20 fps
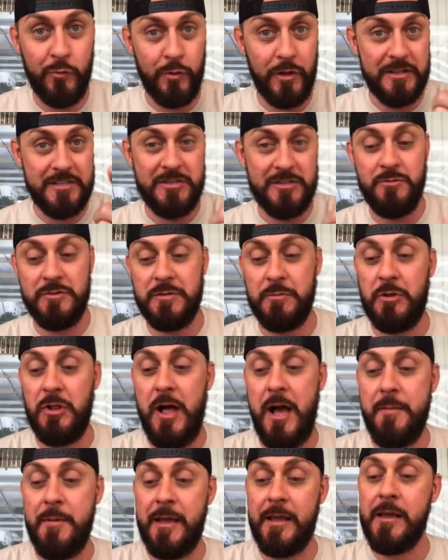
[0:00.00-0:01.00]
Let's do some
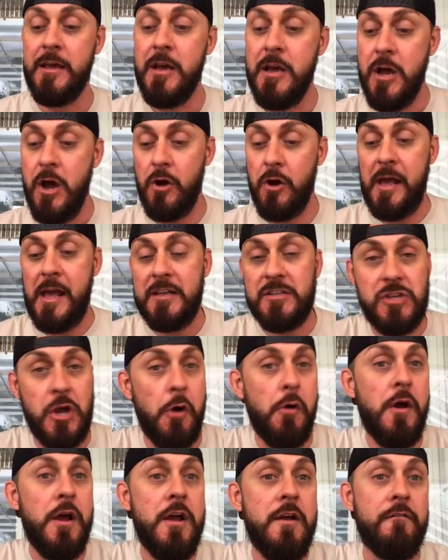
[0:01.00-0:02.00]
climbing. Okay,
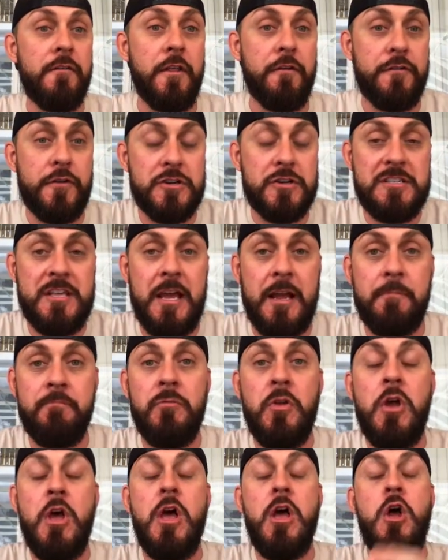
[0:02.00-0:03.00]
so for the first thing,
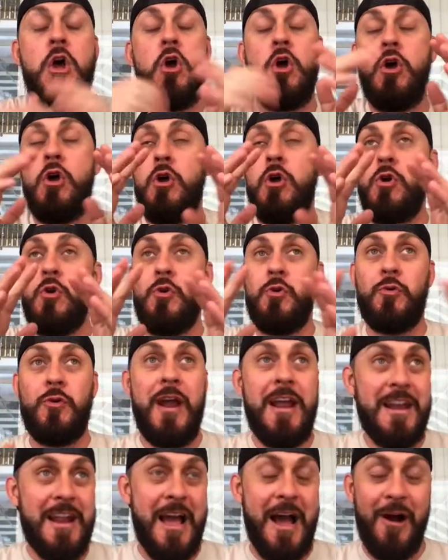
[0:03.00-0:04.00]

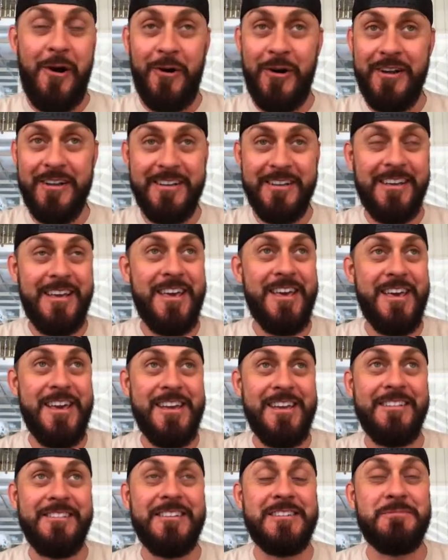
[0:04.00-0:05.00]
right now,
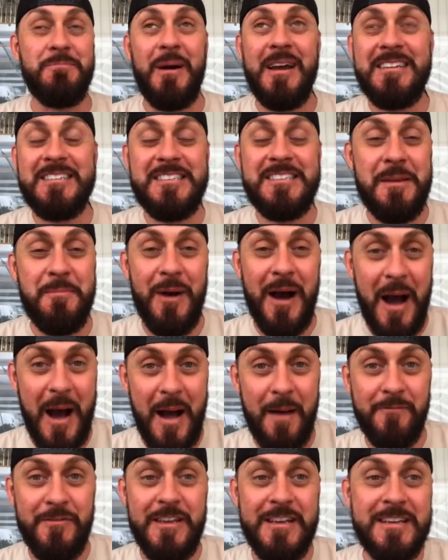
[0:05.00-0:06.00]
this might seem
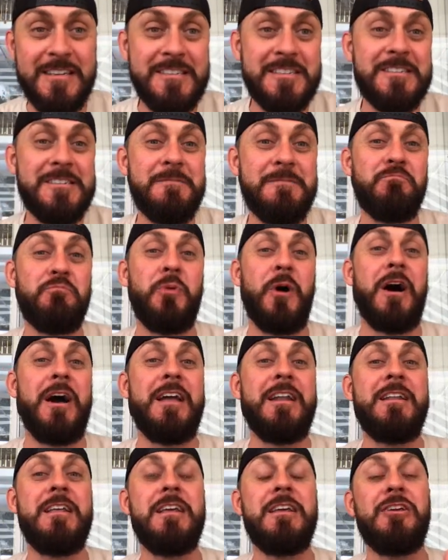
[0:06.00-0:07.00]
obvious,
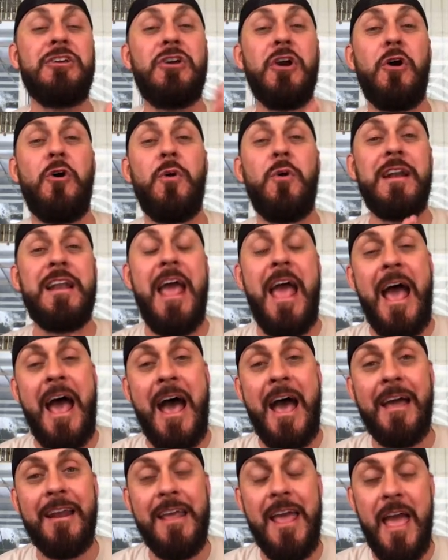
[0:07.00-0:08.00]
but go and
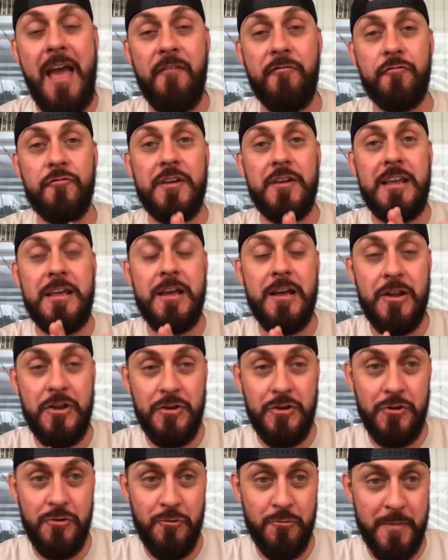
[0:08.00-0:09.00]
add every
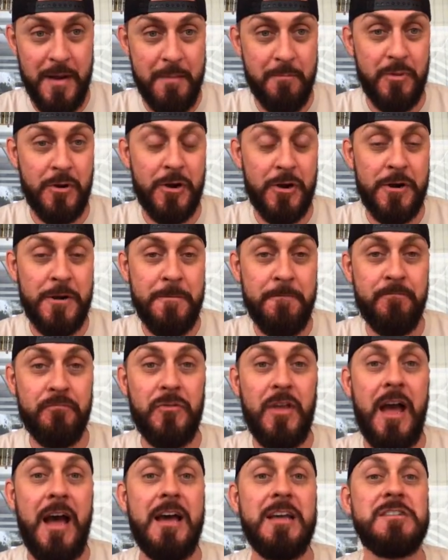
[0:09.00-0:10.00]
new member
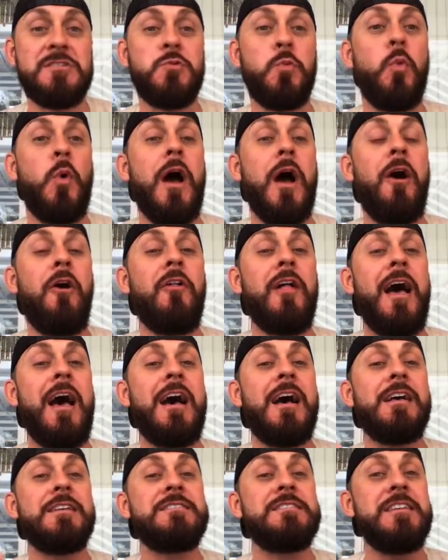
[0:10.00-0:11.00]
as well
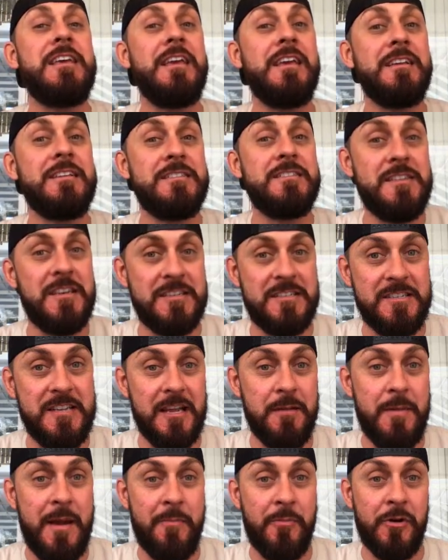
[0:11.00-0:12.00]
as
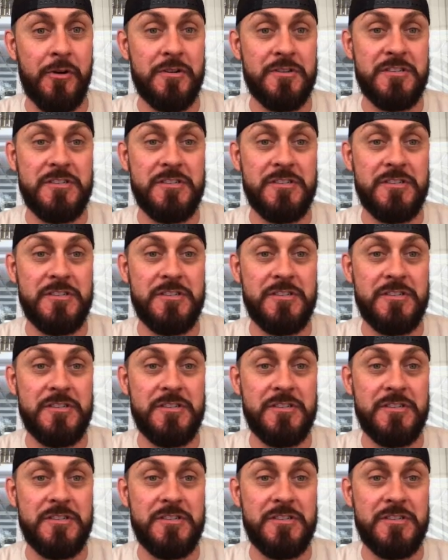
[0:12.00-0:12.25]
existing members.